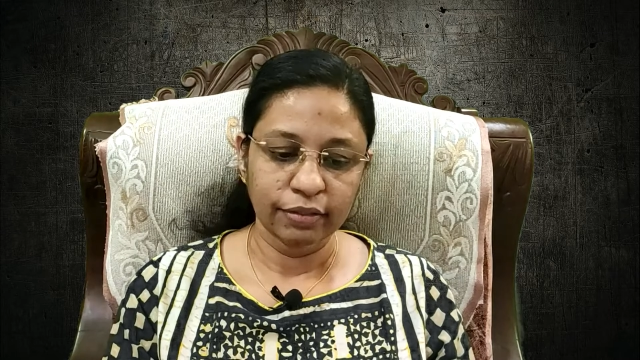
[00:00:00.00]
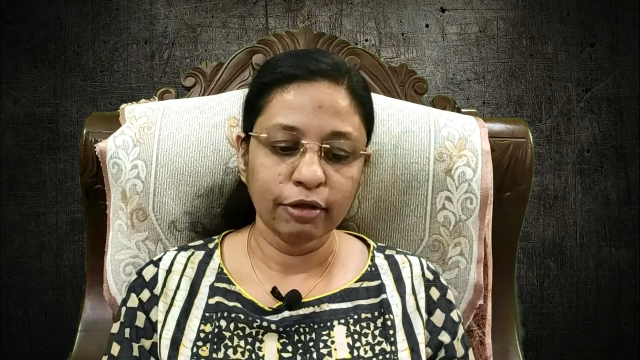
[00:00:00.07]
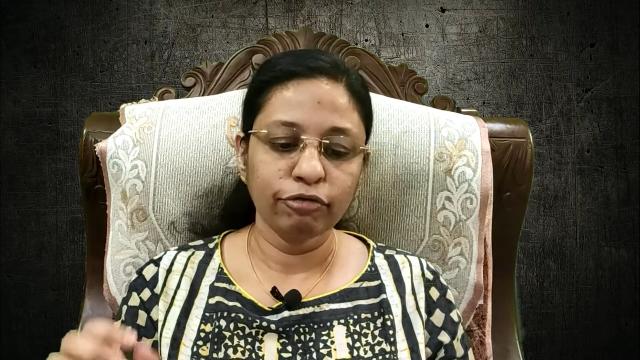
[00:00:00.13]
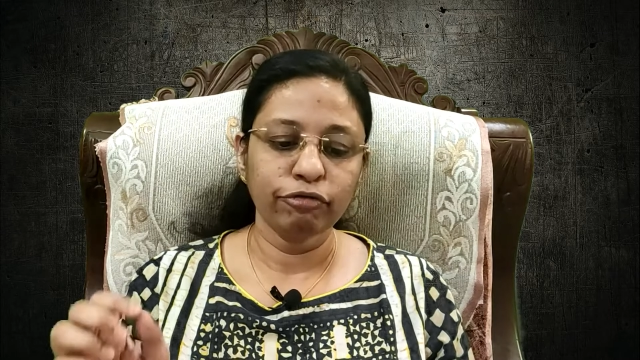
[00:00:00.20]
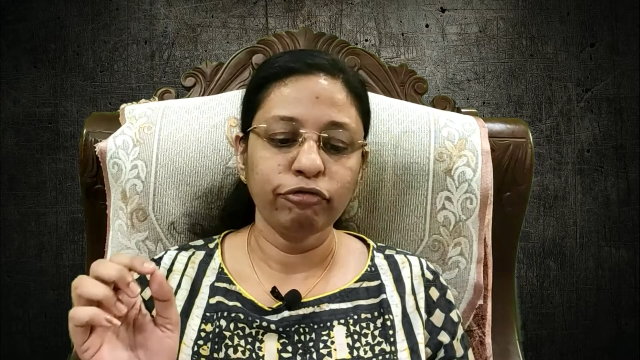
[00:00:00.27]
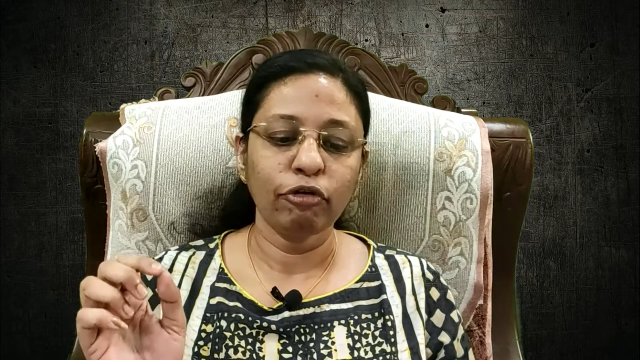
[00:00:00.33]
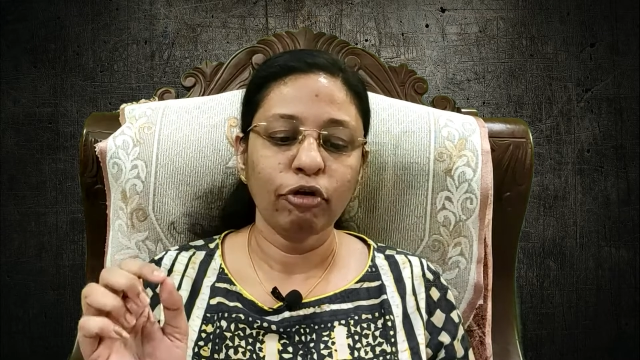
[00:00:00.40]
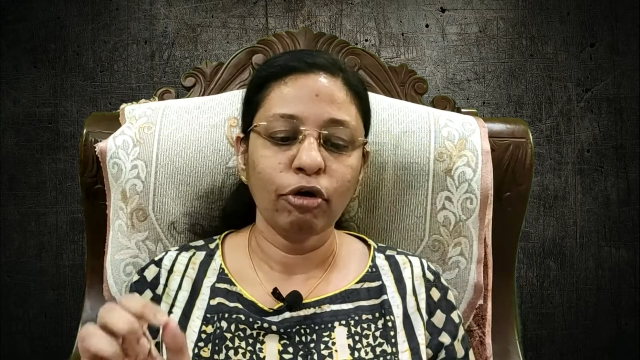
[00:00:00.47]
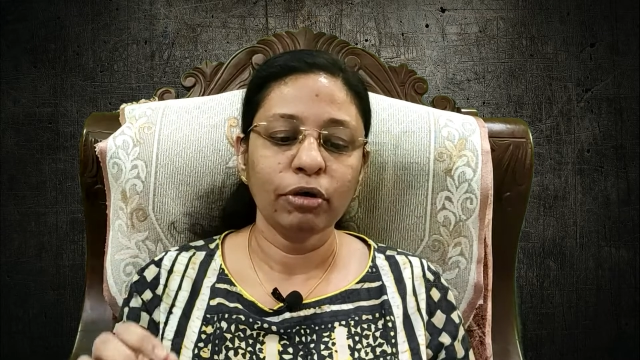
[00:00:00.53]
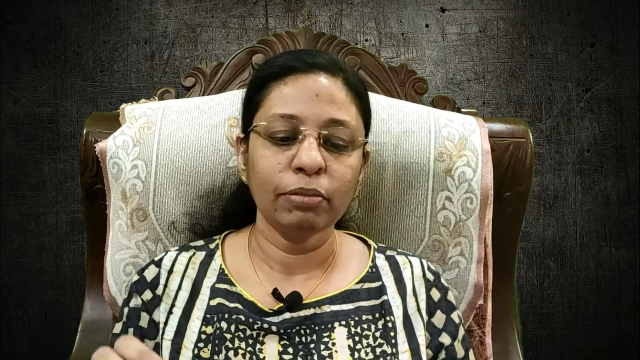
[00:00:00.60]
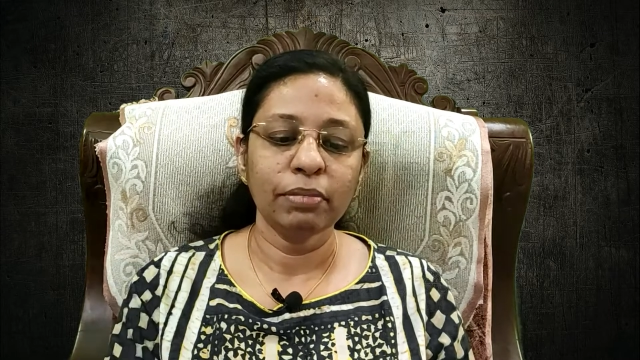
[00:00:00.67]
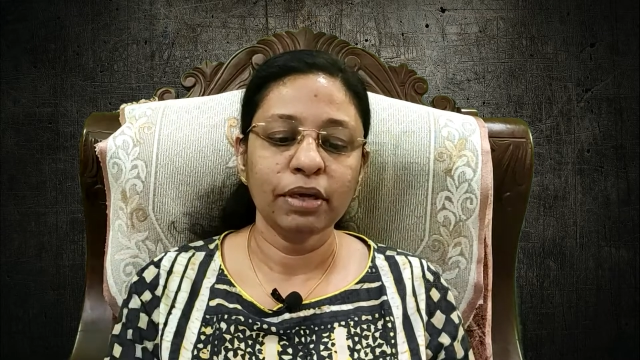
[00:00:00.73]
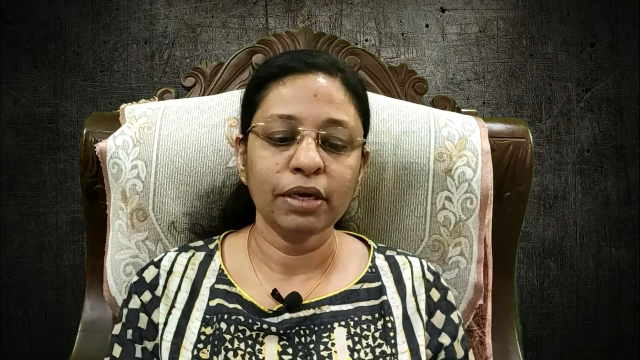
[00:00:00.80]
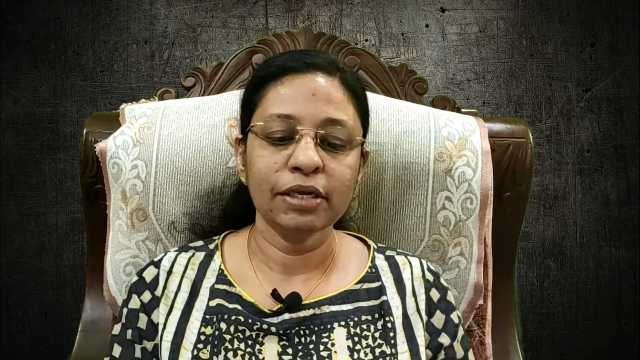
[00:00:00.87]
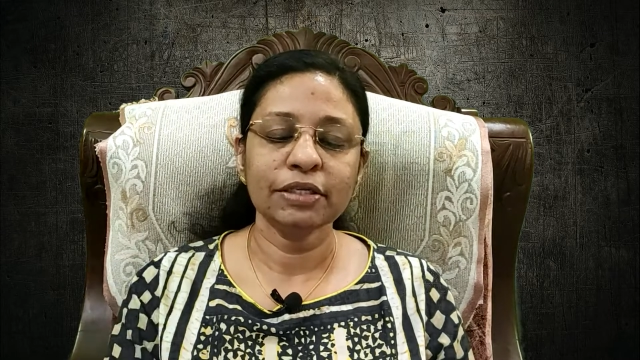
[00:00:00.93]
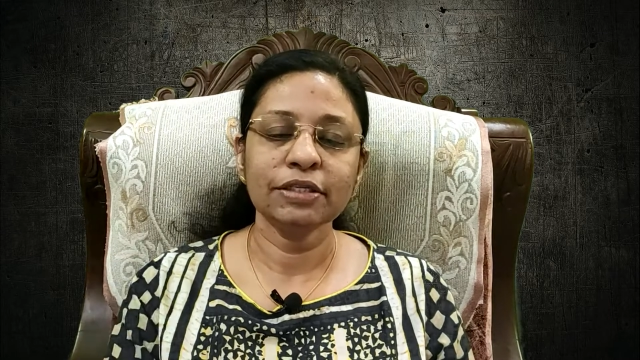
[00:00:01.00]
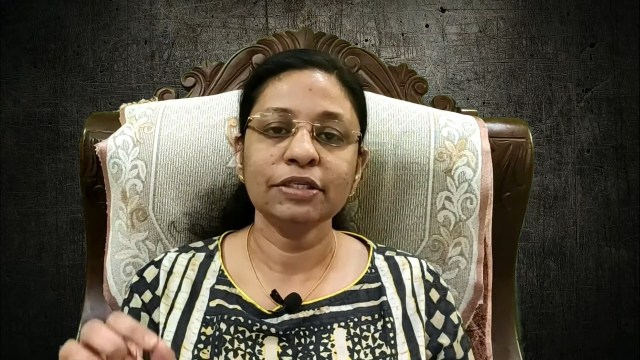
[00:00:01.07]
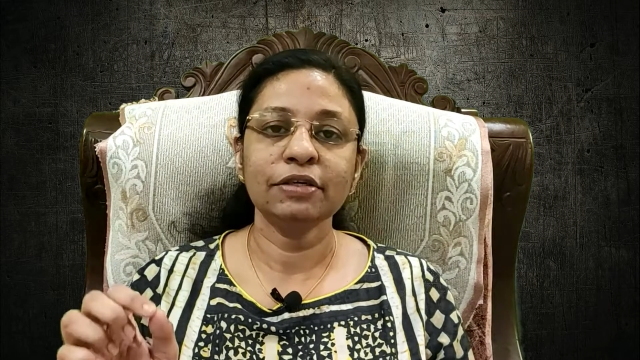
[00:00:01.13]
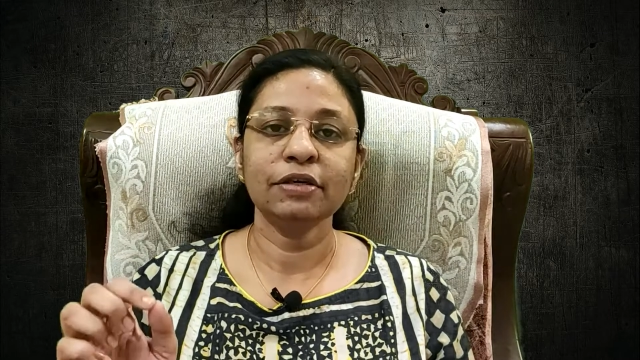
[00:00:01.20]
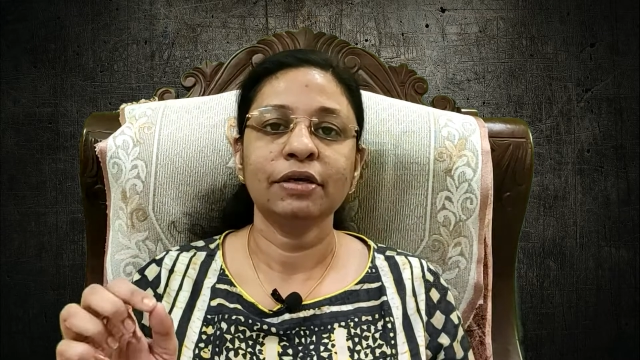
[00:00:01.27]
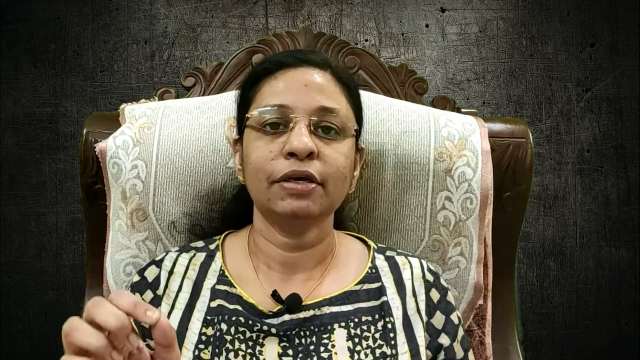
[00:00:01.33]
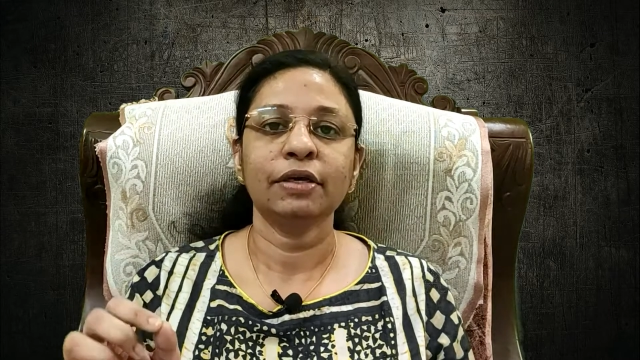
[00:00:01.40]
The
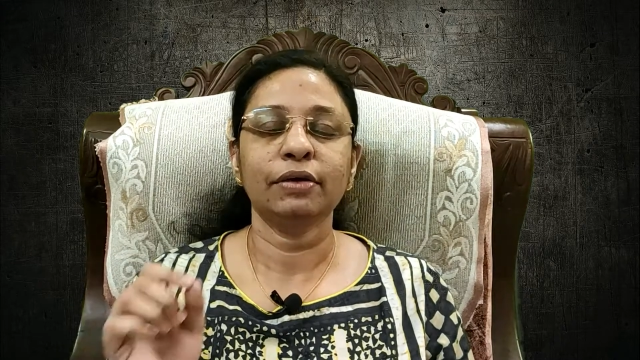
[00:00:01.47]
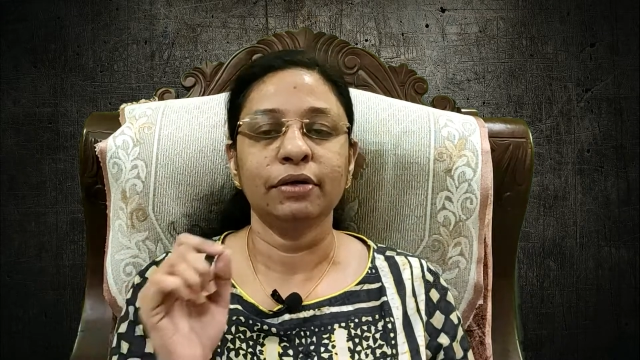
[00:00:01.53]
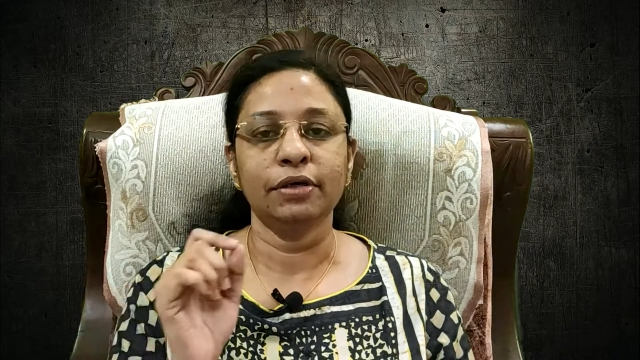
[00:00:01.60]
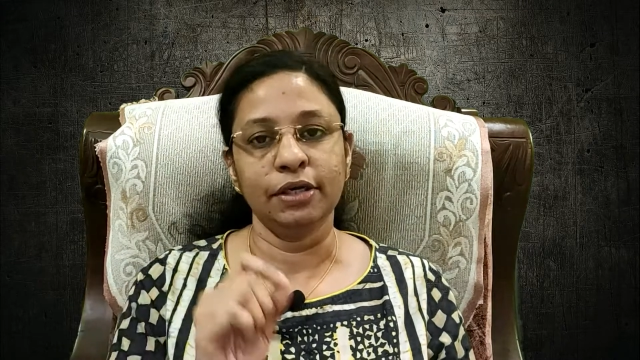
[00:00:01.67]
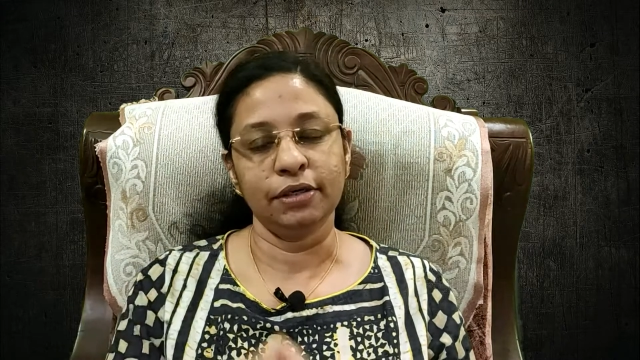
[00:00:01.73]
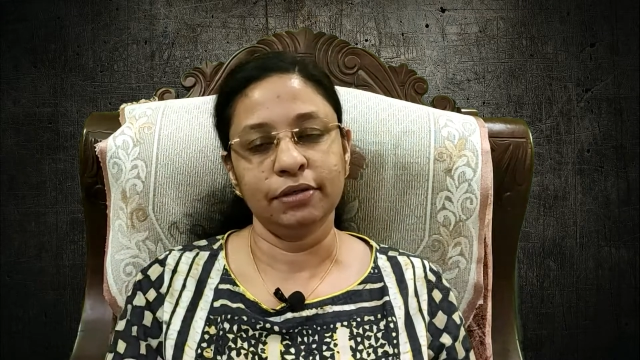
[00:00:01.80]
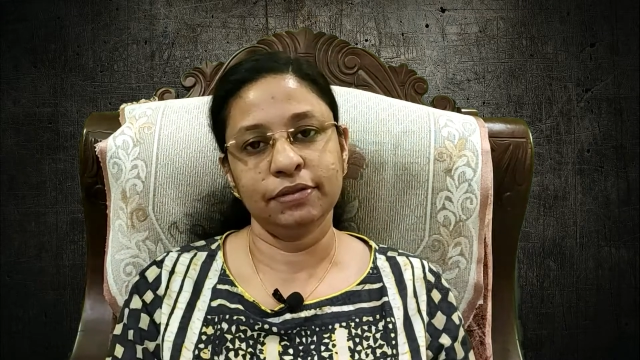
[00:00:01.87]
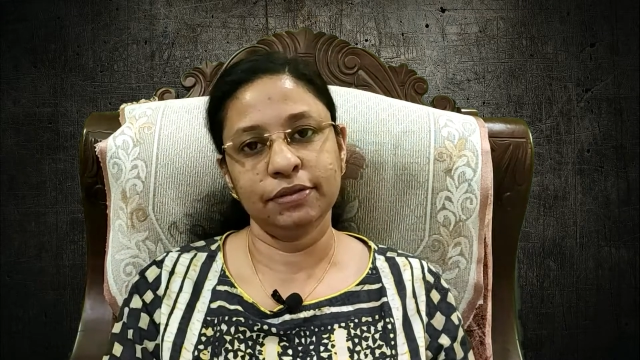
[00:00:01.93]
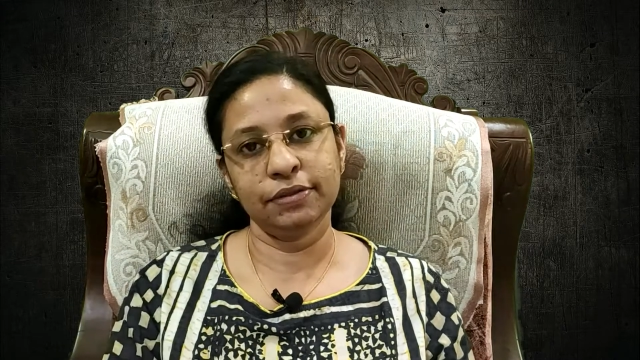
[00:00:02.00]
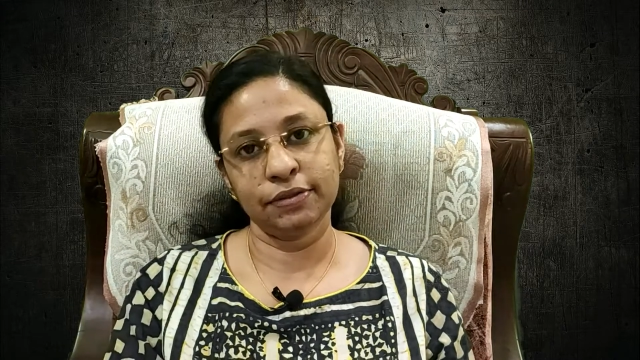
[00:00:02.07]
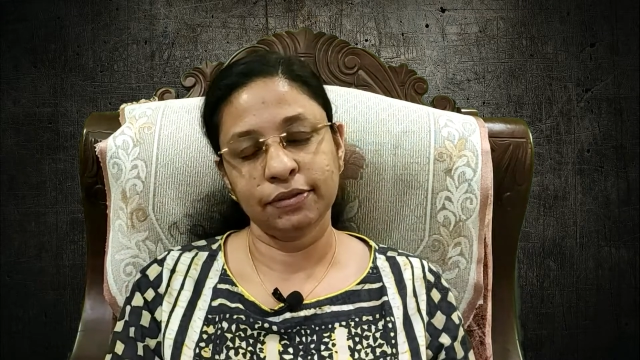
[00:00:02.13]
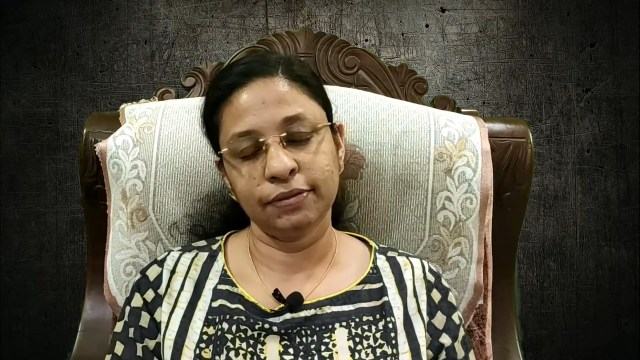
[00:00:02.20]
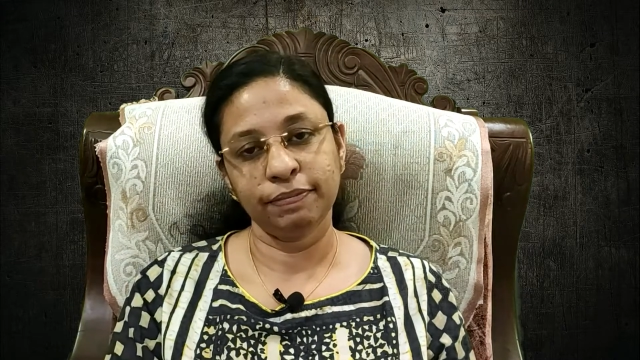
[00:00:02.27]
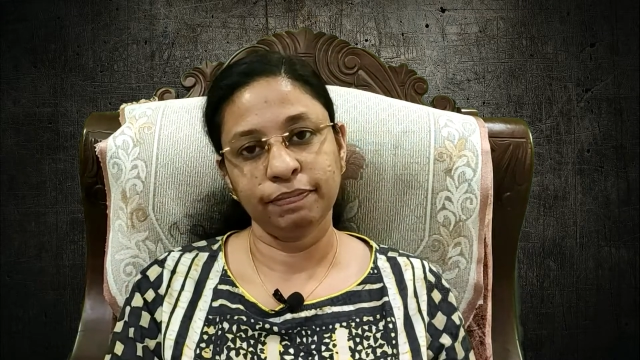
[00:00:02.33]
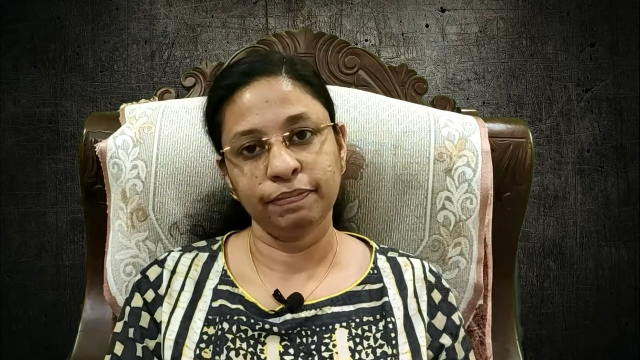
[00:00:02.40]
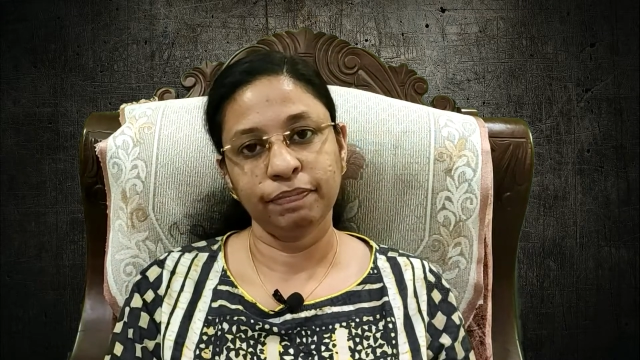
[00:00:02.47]
Formalist Critics.